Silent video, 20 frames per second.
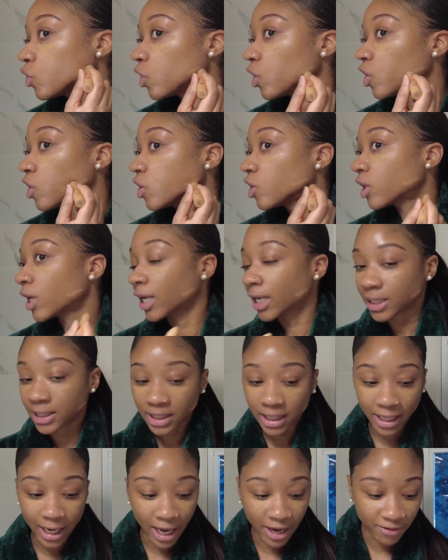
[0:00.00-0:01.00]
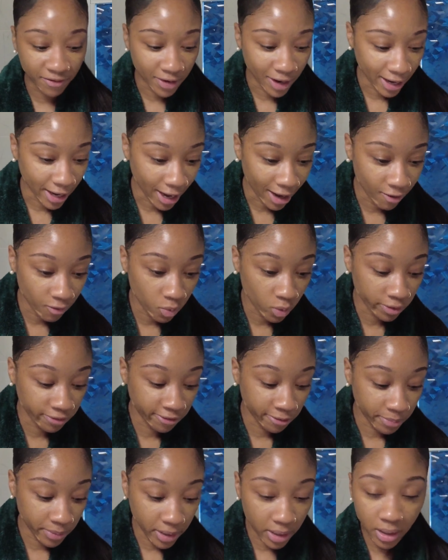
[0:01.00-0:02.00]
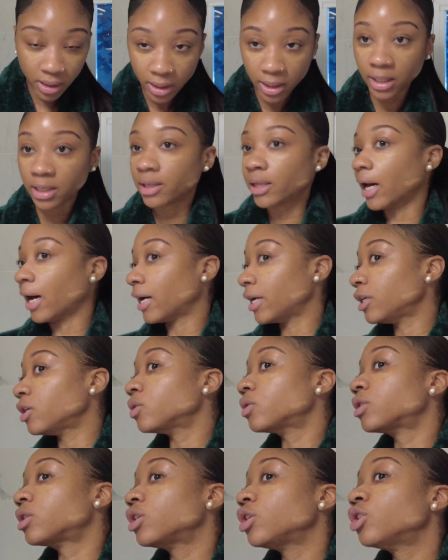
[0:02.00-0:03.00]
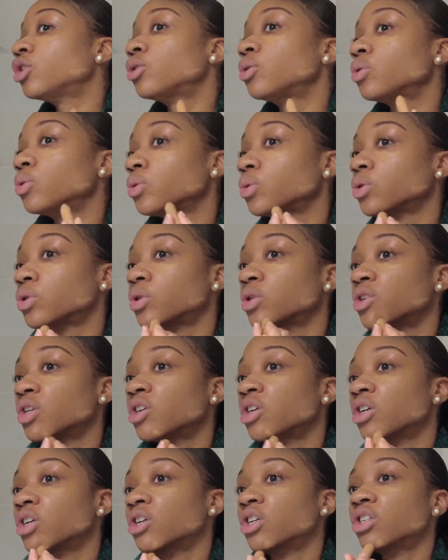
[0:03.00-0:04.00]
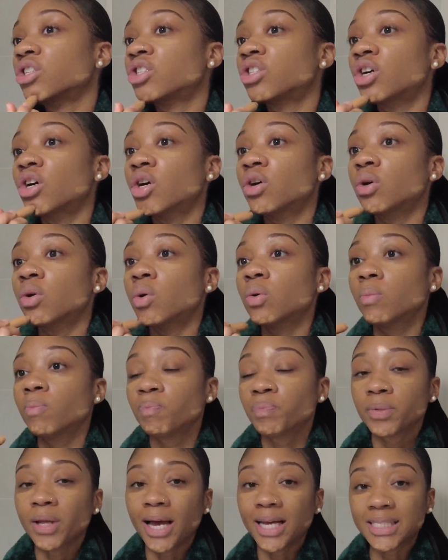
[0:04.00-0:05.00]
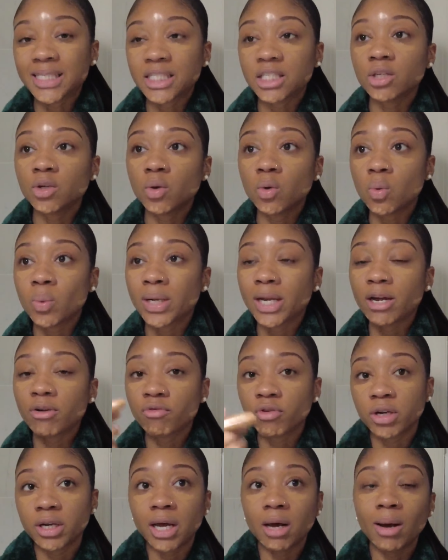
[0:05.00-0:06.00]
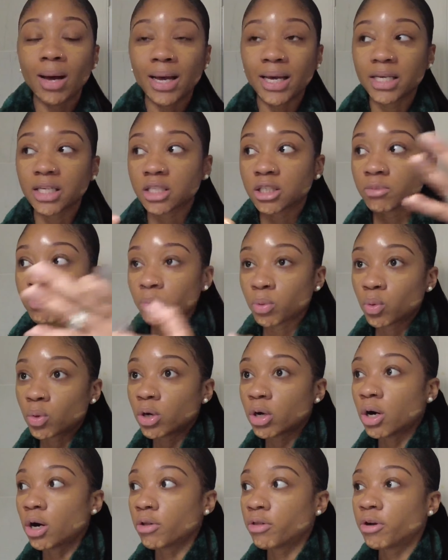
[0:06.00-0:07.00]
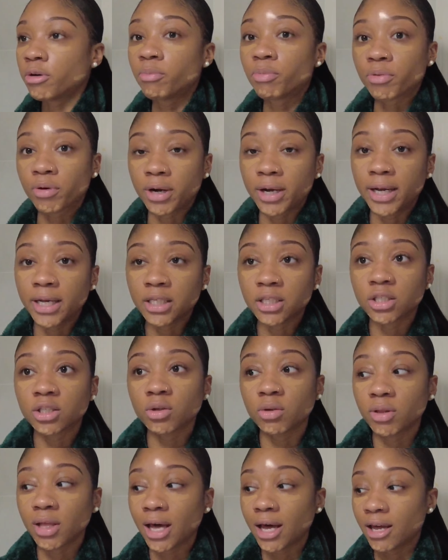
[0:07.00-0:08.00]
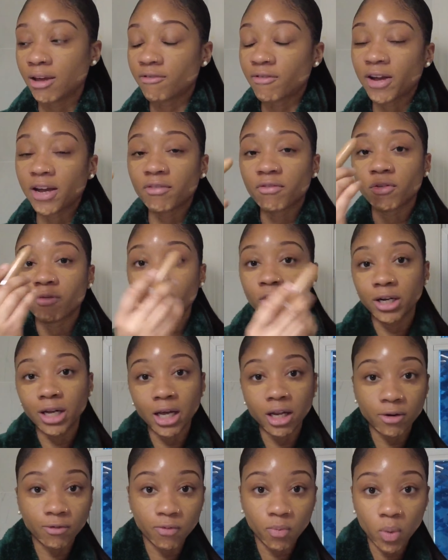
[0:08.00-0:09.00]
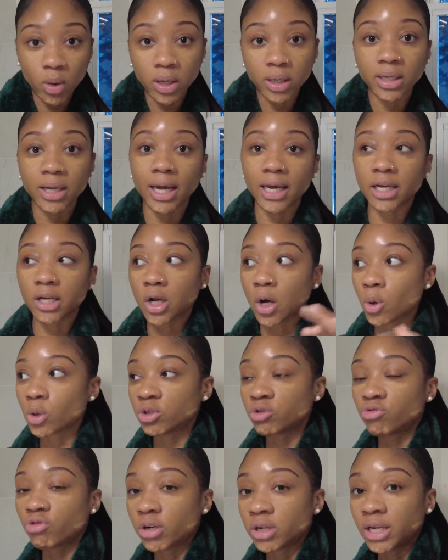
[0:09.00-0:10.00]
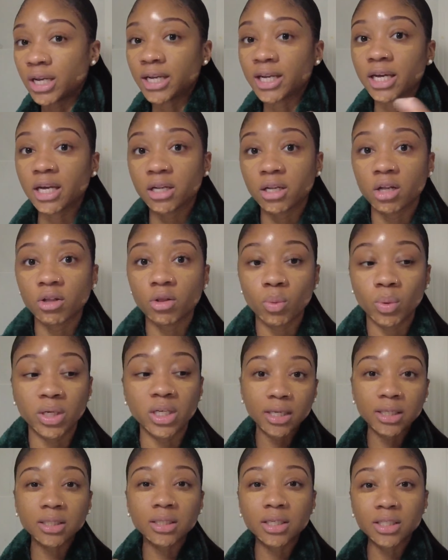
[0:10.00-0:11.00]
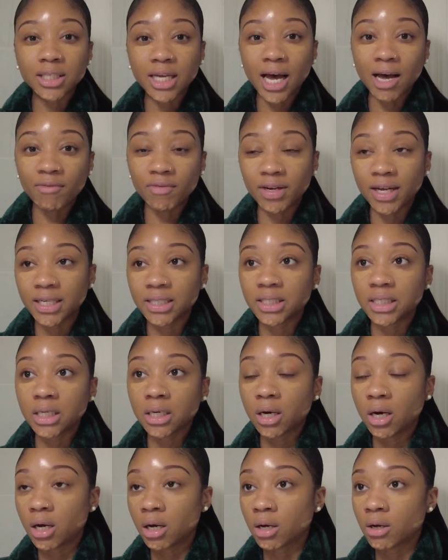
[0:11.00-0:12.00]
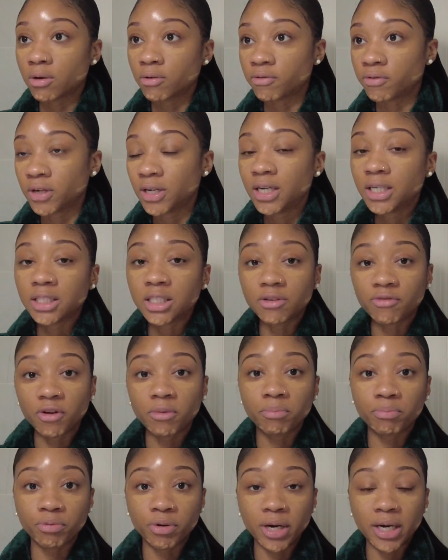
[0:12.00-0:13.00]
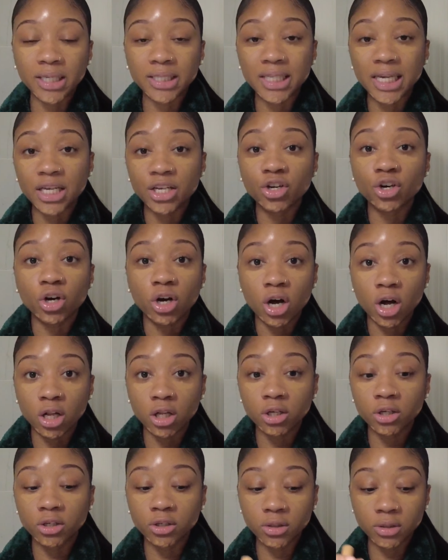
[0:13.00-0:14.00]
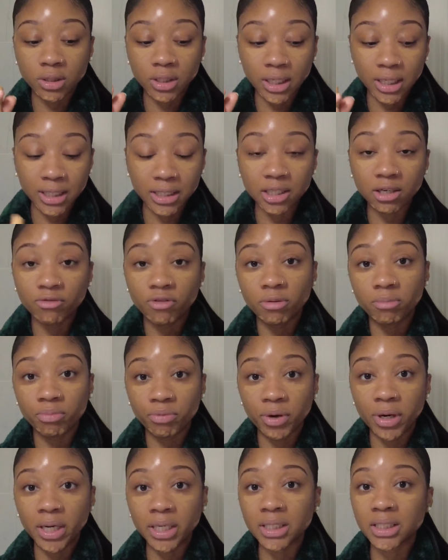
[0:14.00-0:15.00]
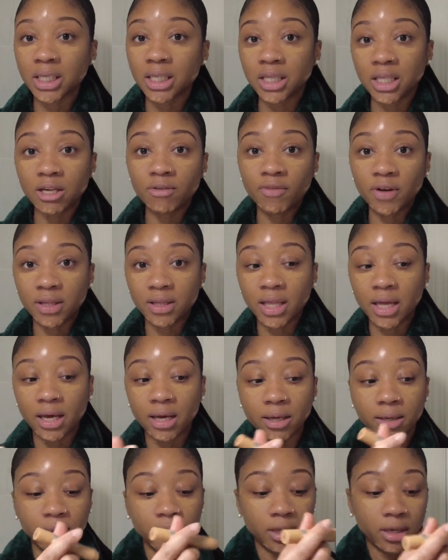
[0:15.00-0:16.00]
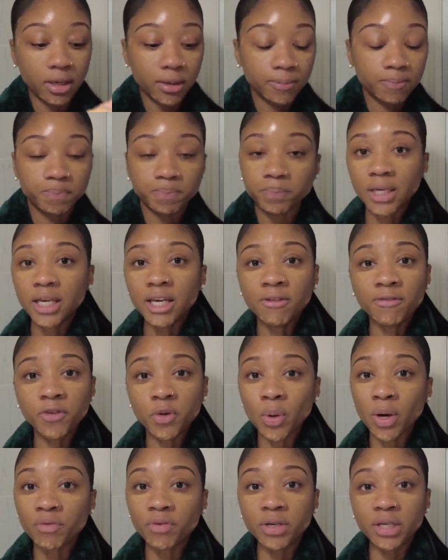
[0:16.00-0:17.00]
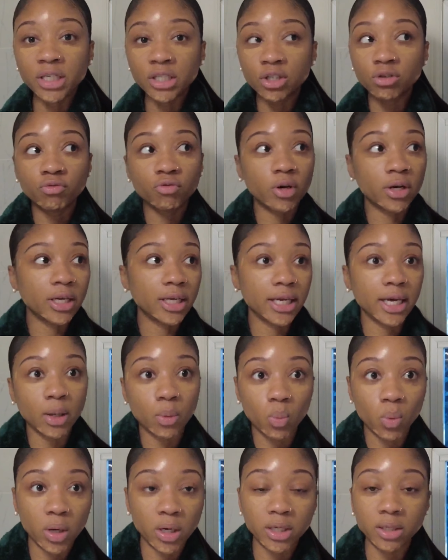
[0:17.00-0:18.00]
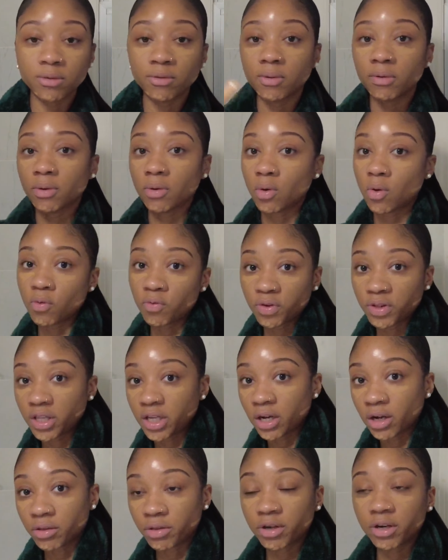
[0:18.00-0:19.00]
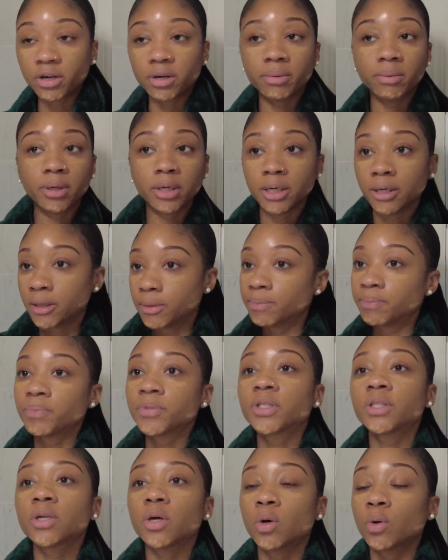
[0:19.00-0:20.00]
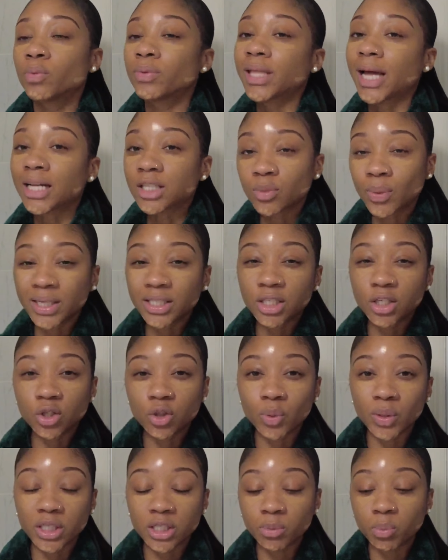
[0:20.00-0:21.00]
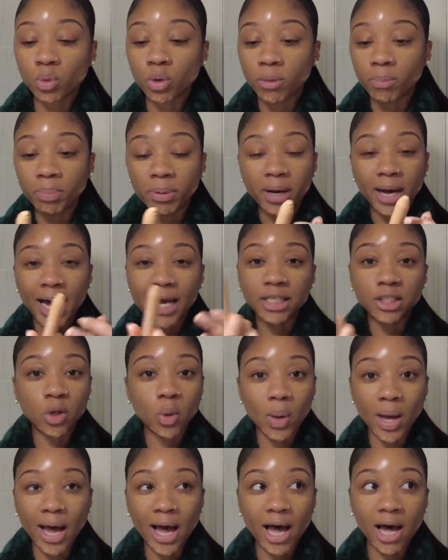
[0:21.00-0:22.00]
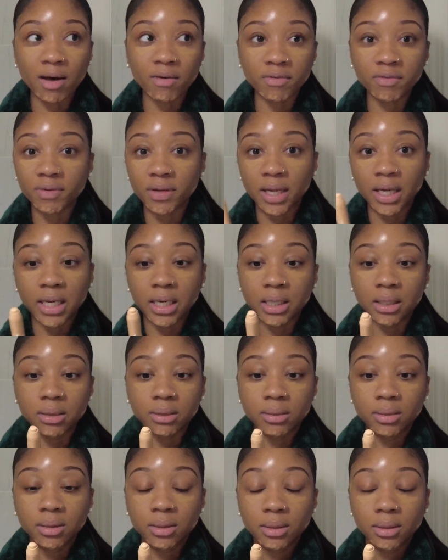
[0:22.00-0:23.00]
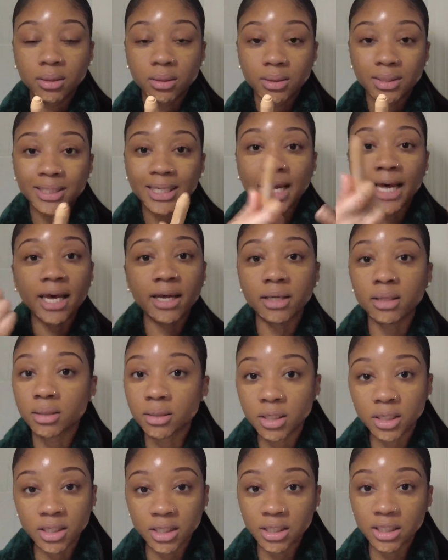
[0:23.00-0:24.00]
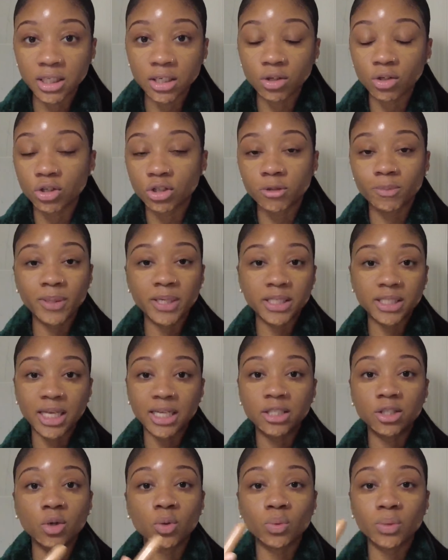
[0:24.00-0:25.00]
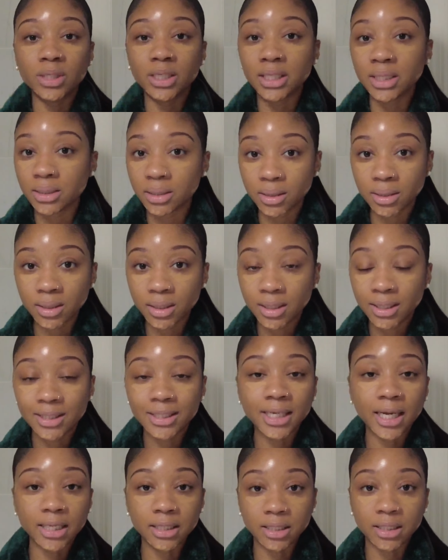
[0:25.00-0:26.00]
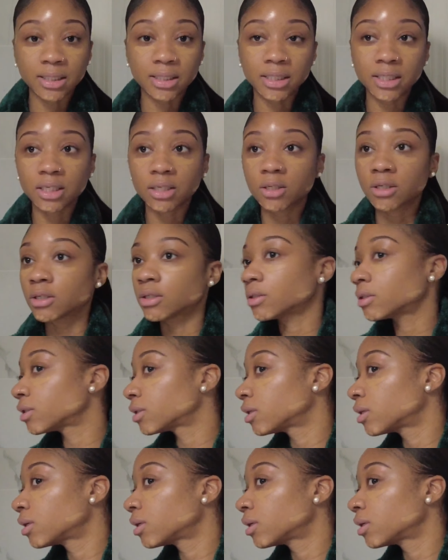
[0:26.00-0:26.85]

And like I said, I, I have one from Ilia that I used to use. So I still, when I run out, I explore other brands so that if I ever run out of one, I can always run and get another one. It's good to have an idea of different brands and your colors in different brands in the event that if you ever need to run and get one over the other. So that's why it's good to explore. But I don't have like 10 concealers because I don't need 10 concealers,